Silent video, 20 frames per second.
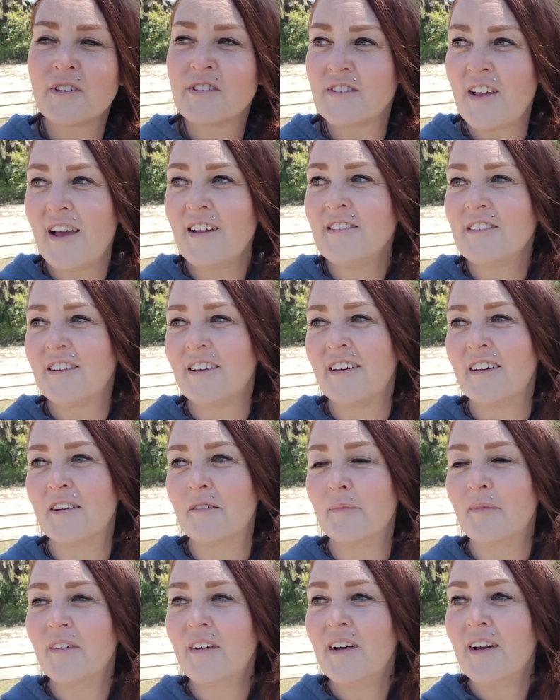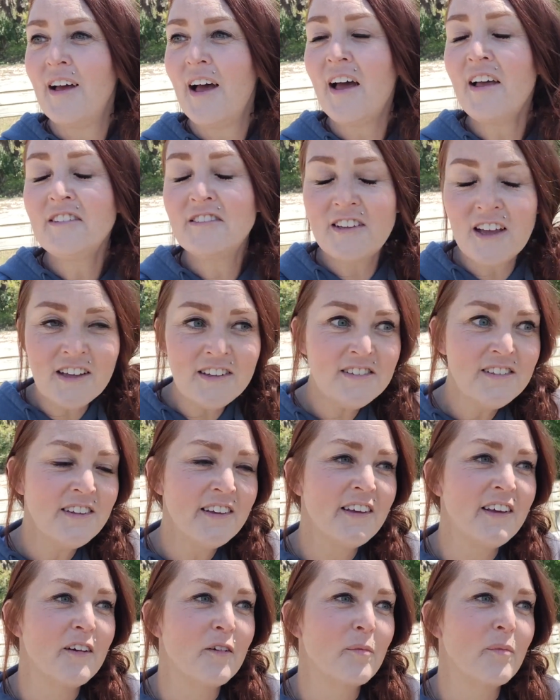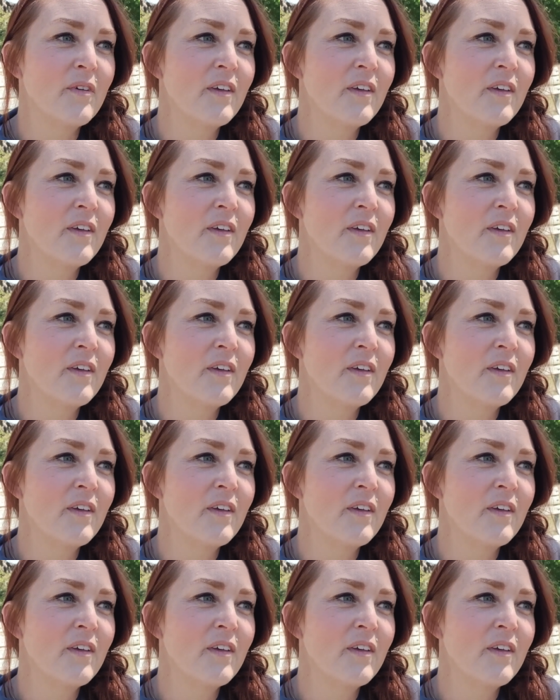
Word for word: said to him and done to him.